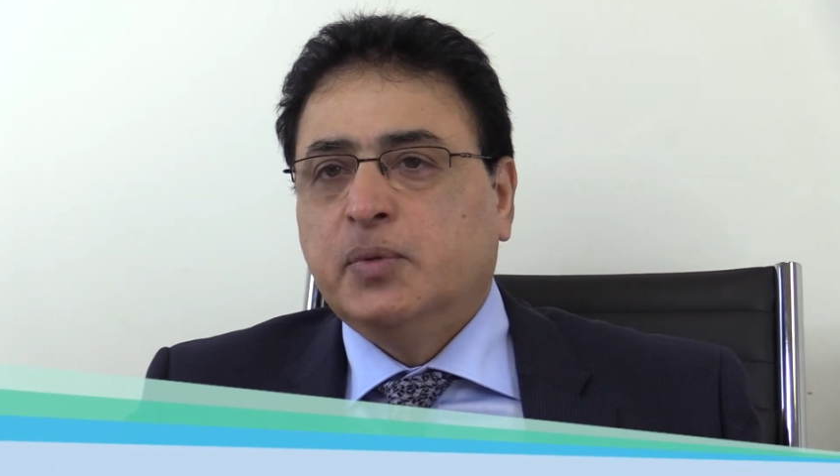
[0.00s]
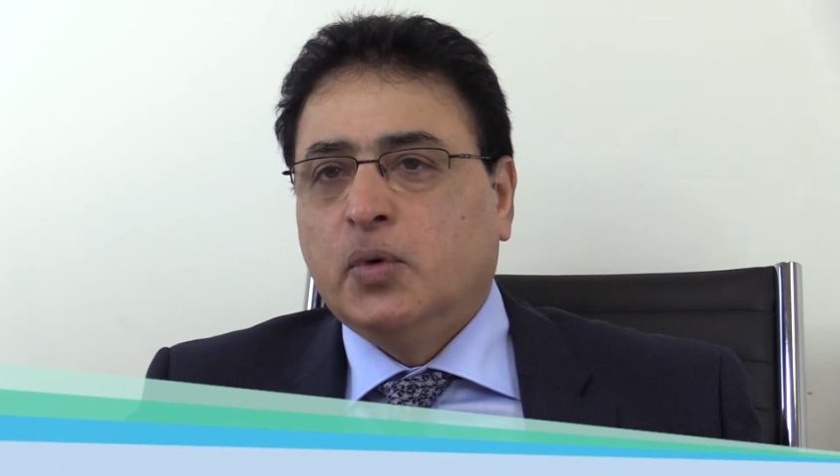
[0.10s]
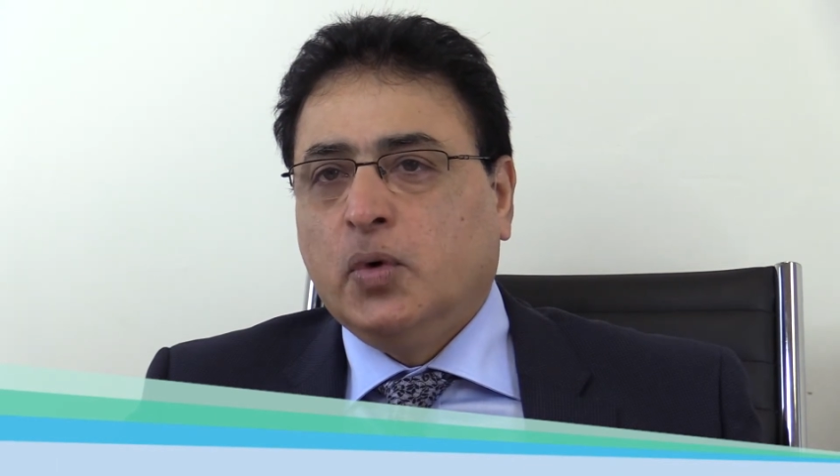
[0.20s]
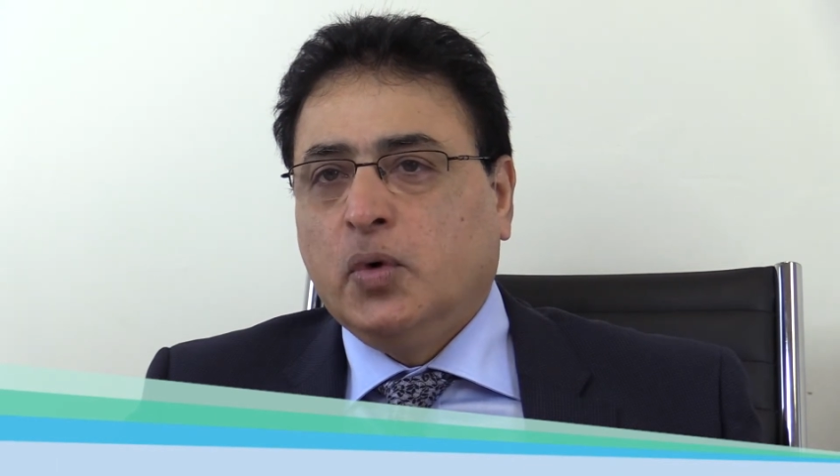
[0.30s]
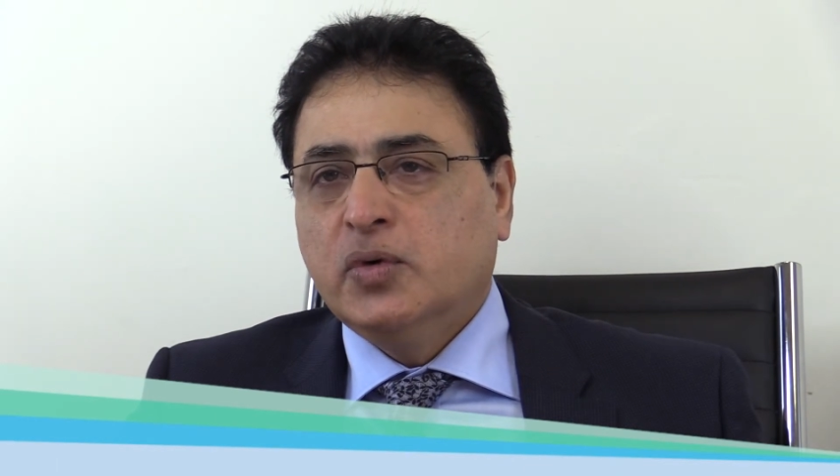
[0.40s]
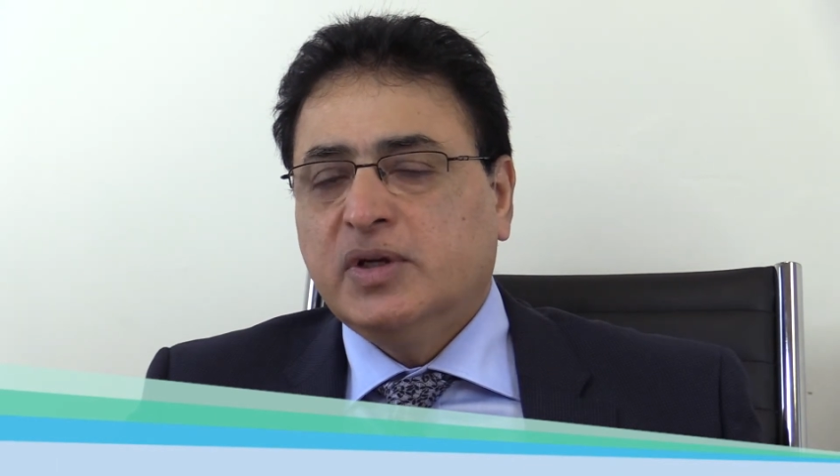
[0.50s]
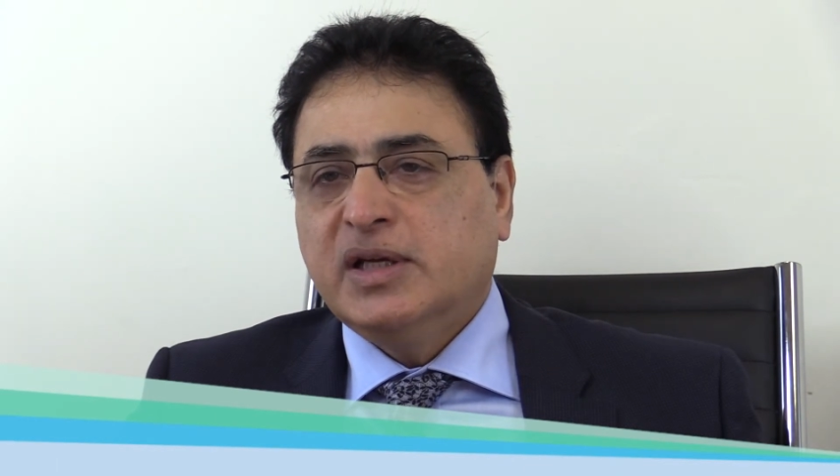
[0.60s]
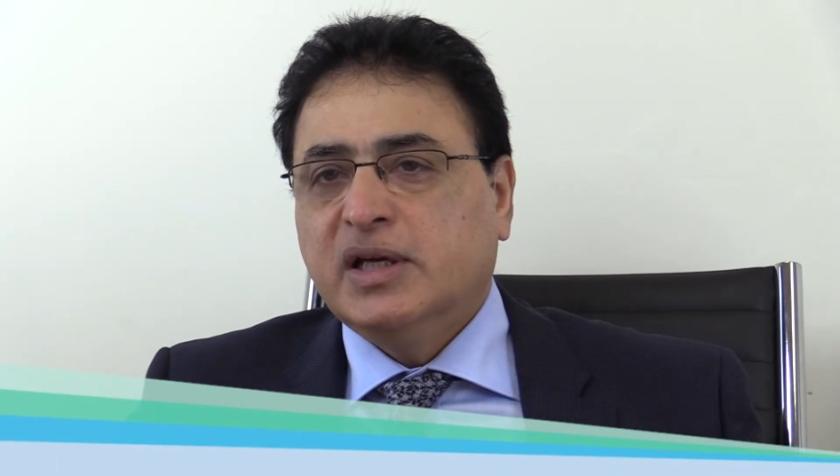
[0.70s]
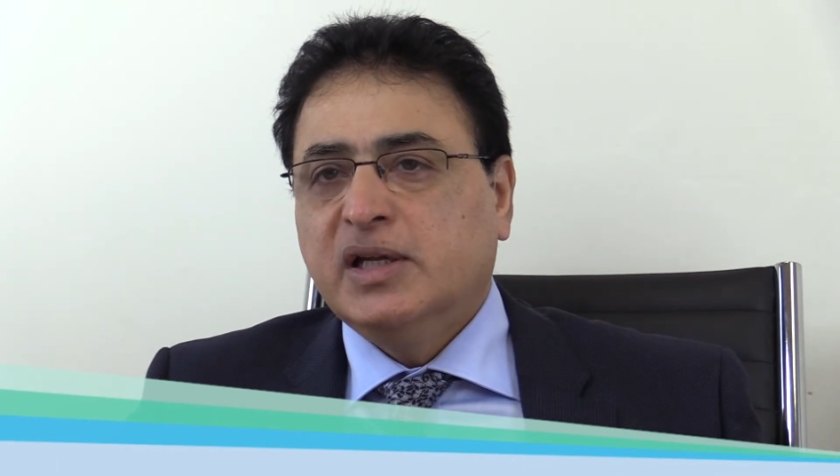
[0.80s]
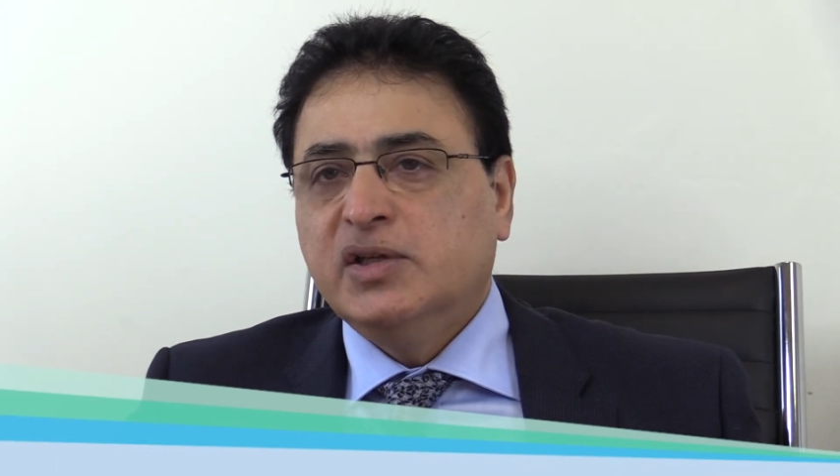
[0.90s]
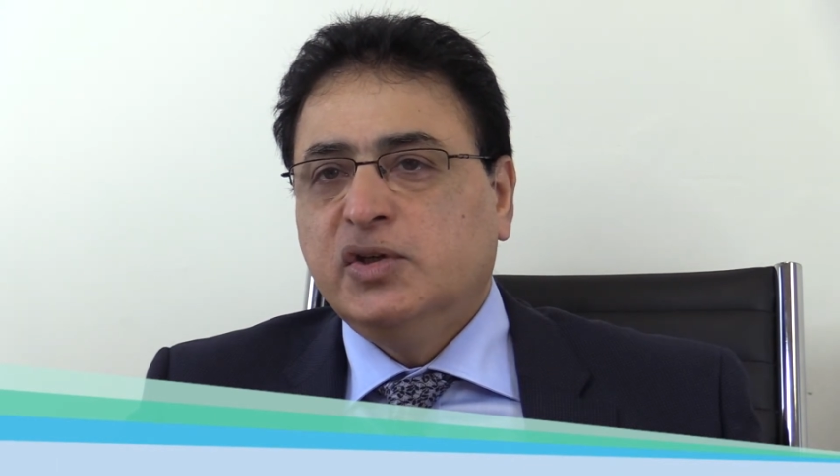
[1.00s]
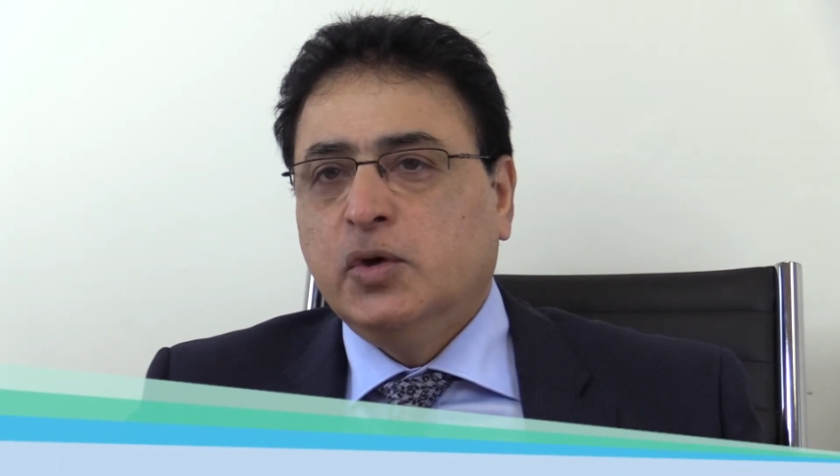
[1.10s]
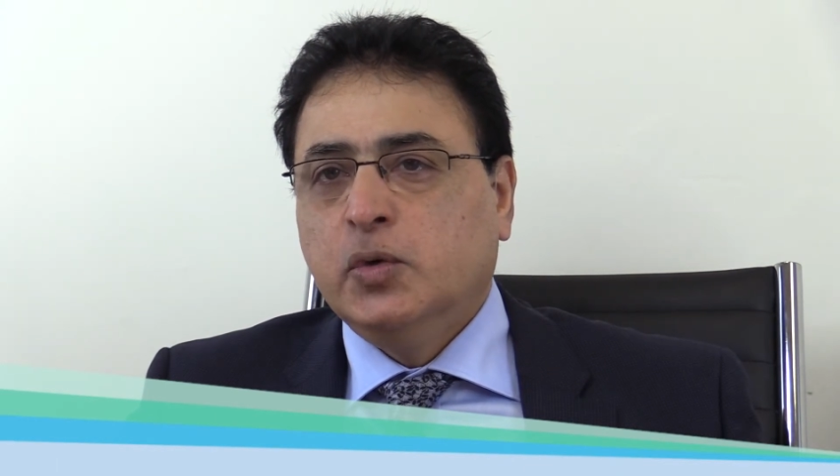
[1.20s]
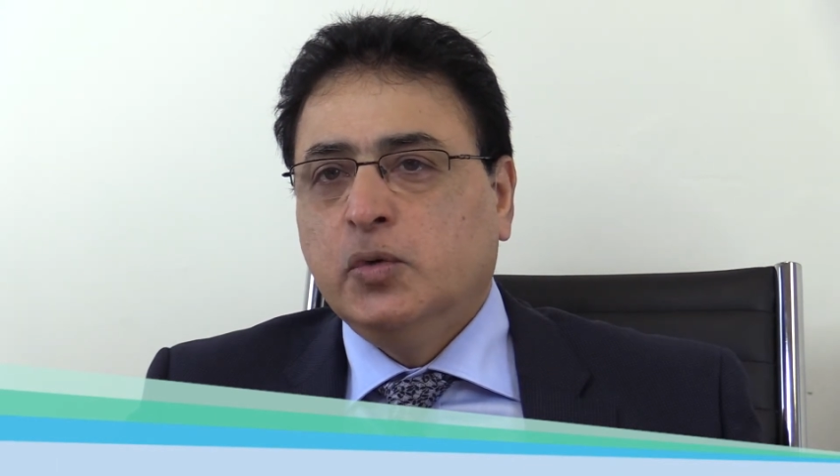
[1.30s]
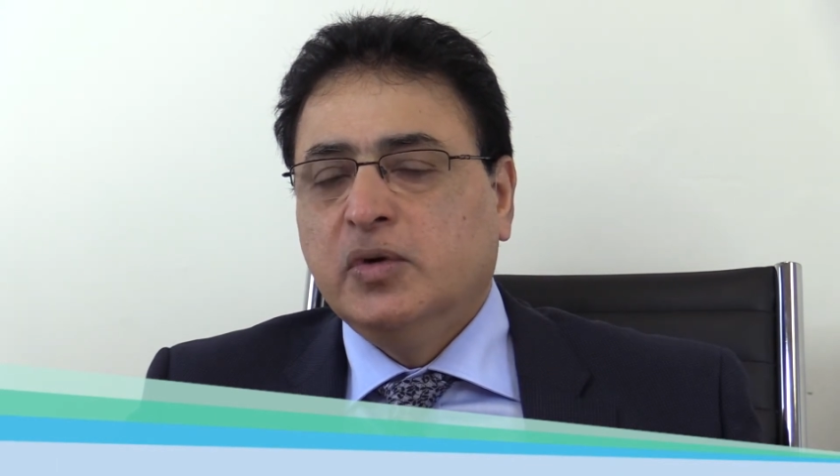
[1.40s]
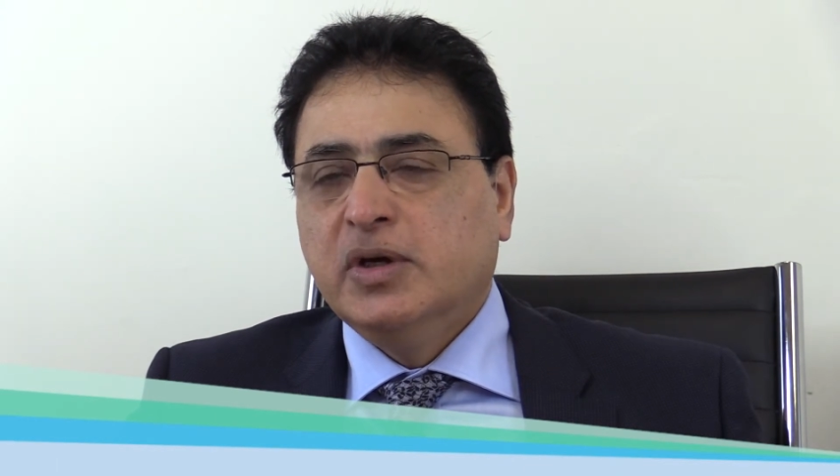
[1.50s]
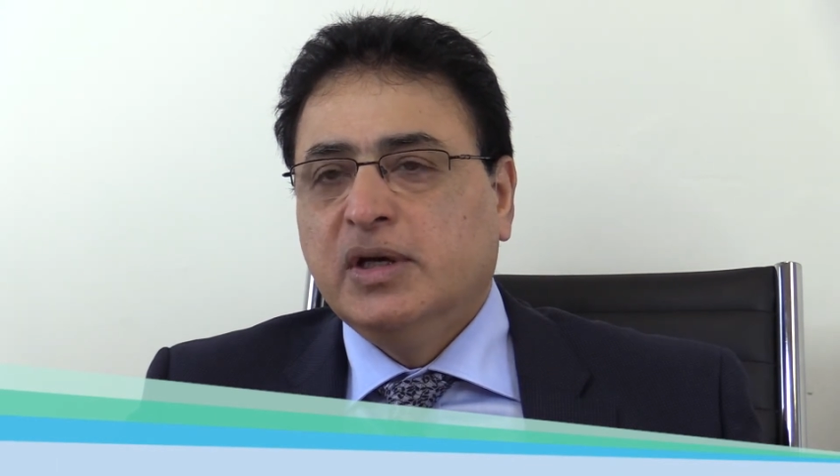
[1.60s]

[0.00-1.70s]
abroad and you